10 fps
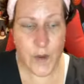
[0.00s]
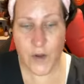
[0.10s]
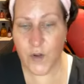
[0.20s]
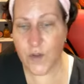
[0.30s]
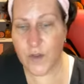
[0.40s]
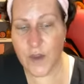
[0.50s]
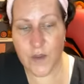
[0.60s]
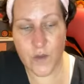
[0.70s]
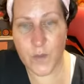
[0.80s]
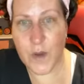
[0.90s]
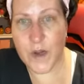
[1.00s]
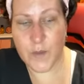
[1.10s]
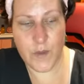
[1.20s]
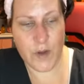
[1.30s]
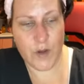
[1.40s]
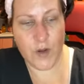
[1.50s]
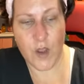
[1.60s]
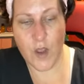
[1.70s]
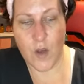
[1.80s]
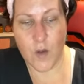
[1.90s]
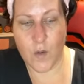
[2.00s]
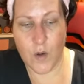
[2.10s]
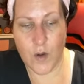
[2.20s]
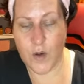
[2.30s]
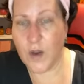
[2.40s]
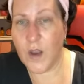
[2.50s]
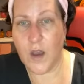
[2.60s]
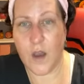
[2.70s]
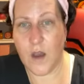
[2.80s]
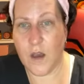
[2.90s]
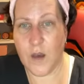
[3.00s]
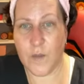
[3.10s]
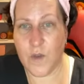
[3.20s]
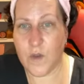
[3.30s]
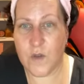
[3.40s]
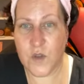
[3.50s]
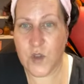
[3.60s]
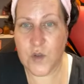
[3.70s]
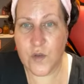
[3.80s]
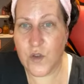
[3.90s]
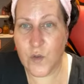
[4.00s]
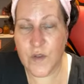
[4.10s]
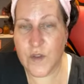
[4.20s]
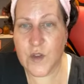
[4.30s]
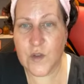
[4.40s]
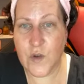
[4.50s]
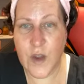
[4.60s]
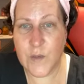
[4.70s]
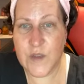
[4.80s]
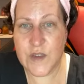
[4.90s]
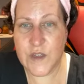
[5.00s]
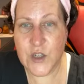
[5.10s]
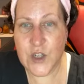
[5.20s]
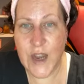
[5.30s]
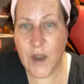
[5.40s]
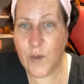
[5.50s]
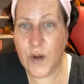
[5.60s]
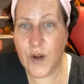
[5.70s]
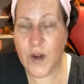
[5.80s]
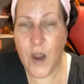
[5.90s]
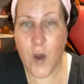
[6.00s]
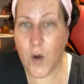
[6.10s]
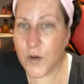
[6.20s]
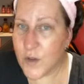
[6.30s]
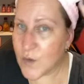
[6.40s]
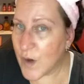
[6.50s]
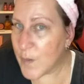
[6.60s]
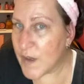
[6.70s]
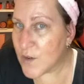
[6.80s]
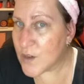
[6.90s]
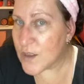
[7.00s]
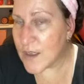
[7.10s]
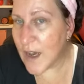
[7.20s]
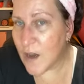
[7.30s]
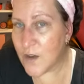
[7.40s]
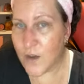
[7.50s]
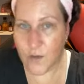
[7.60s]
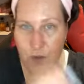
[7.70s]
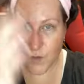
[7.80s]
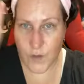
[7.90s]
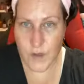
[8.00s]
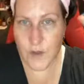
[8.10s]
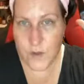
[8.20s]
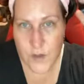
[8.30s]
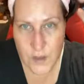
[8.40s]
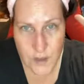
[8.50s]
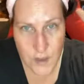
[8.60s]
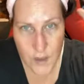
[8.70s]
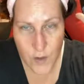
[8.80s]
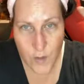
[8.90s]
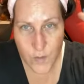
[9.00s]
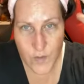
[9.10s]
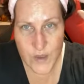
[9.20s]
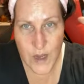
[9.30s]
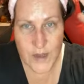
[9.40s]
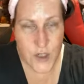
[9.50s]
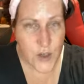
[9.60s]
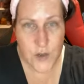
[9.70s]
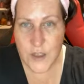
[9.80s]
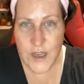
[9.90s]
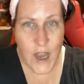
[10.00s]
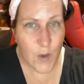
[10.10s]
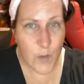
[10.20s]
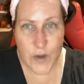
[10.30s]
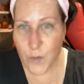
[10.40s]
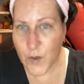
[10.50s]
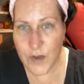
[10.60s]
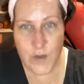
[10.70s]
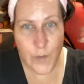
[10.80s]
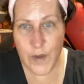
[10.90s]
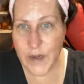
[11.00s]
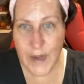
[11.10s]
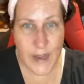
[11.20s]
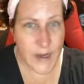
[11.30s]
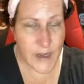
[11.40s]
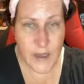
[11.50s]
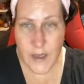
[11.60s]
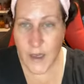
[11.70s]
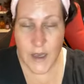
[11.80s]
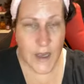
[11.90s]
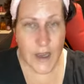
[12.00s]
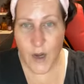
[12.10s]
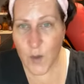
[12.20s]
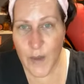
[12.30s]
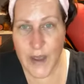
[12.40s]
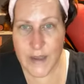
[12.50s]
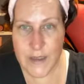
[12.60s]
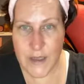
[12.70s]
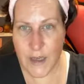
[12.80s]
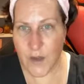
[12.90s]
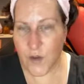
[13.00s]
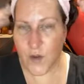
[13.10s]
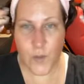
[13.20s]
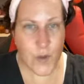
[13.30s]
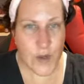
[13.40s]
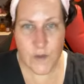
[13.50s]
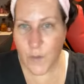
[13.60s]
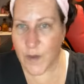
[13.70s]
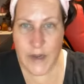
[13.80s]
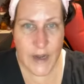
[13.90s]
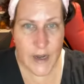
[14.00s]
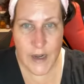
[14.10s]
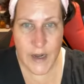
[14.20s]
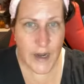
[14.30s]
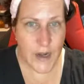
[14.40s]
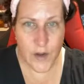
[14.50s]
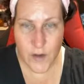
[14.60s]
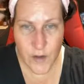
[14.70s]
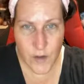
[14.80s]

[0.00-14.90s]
butter or the other body butter, or doing the scrubs in the shower, or scrubbing your scalp, massaging your scalp while you're putting the banana hair mask in, or you're putting the banana hair,